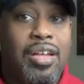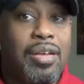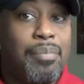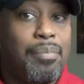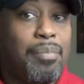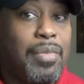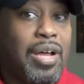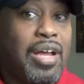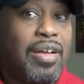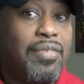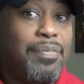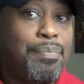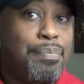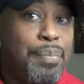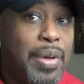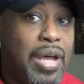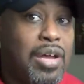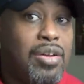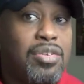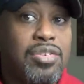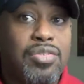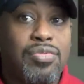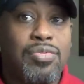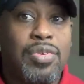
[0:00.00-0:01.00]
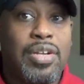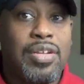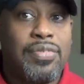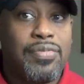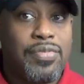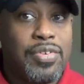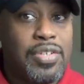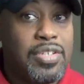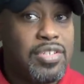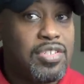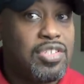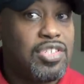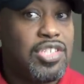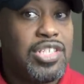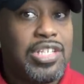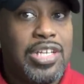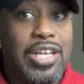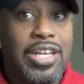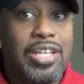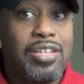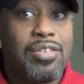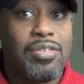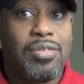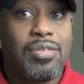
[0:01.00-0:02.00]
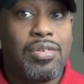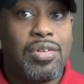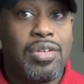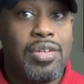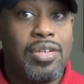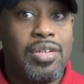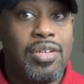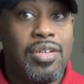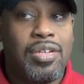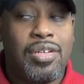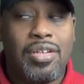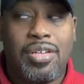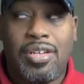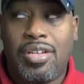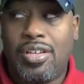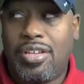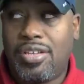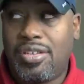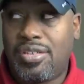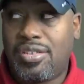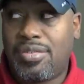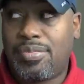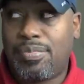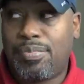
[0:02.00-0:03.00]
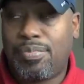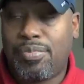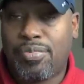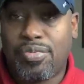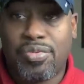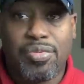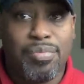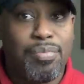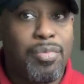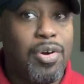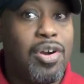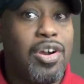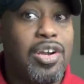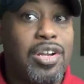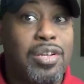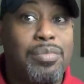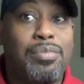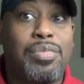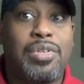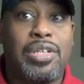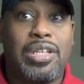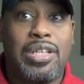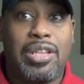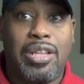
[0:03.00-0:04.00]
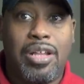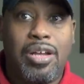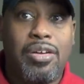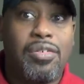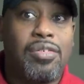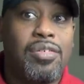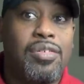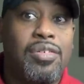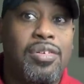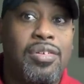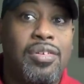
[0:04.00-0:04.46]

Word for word: My bounce rate for this channel is remarkably low.